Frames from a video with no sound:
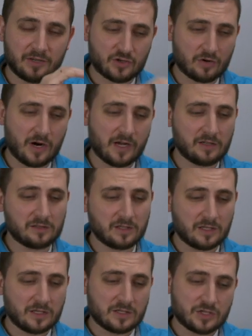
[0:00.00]
trial.
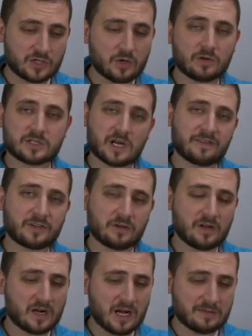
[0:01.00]
Just go on
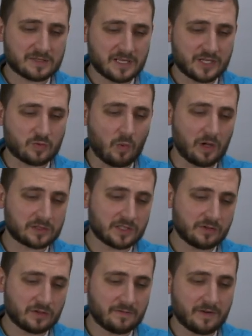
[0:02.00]

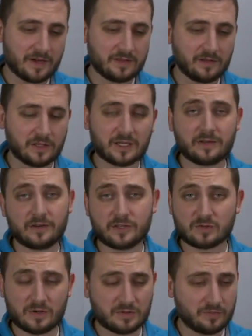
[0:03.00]
softorino.com/WALTR. You can find the link in the
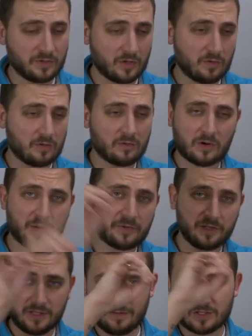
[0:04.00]
description below, or I'm
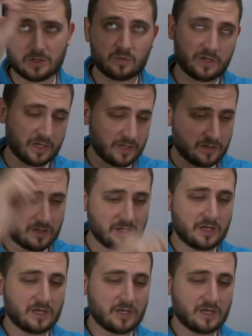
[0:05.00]
gonna leave it somewhere here.